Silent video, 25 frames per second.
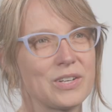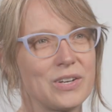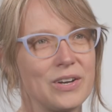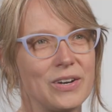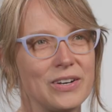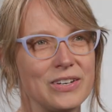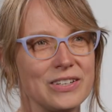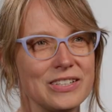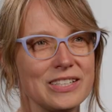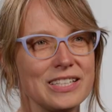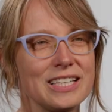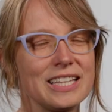
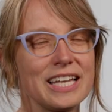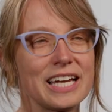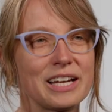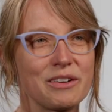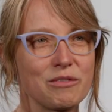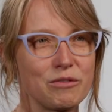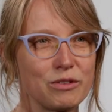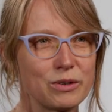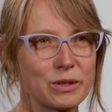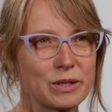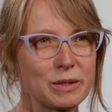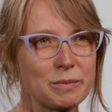called
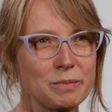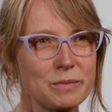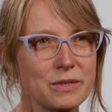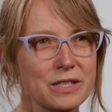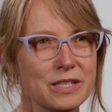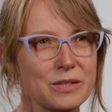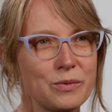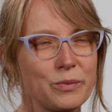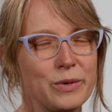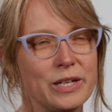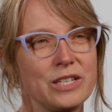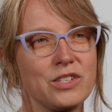light
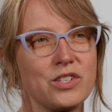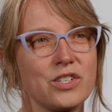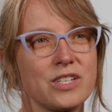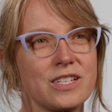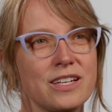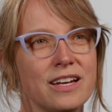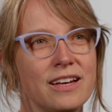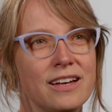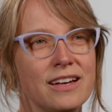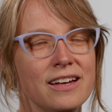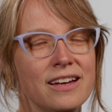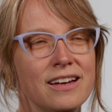forms,
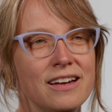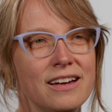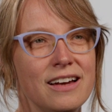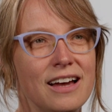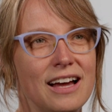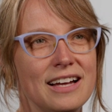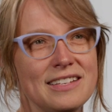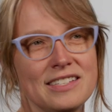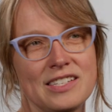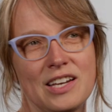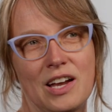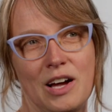which
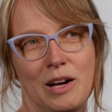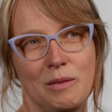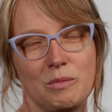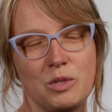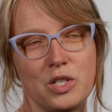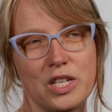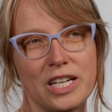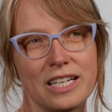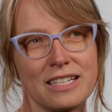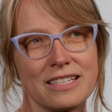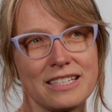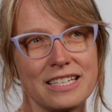as an
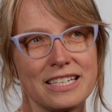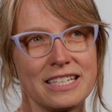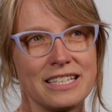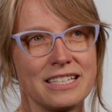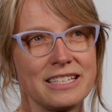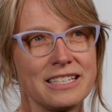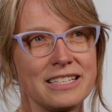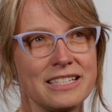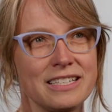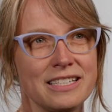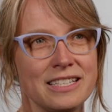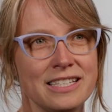object
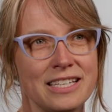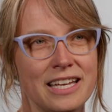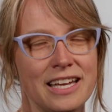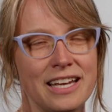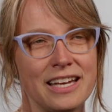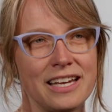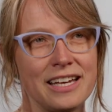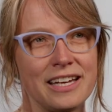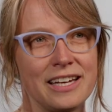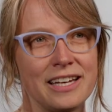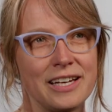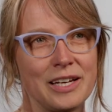is
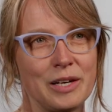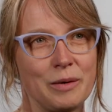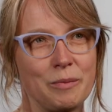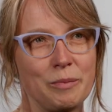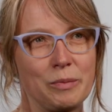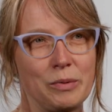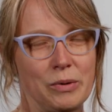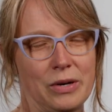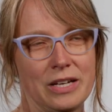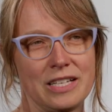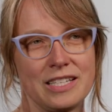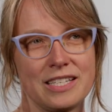a
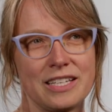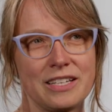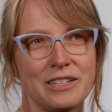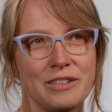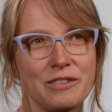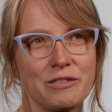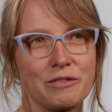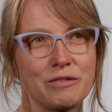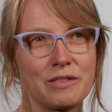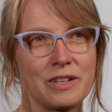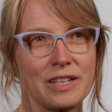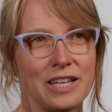
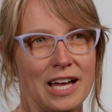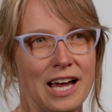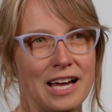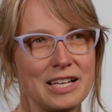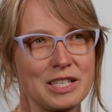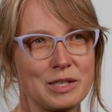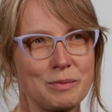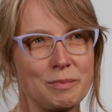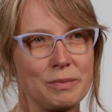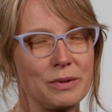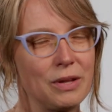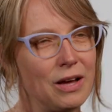compressive
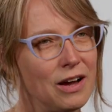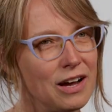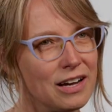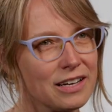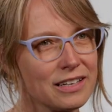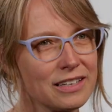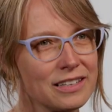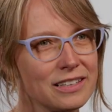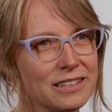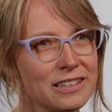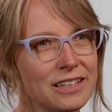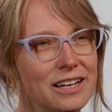glass
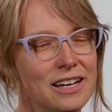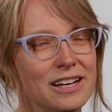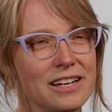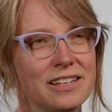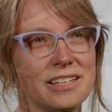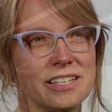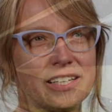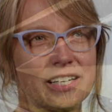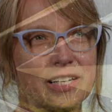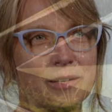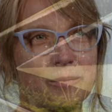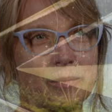block
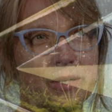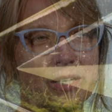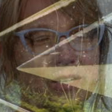that can be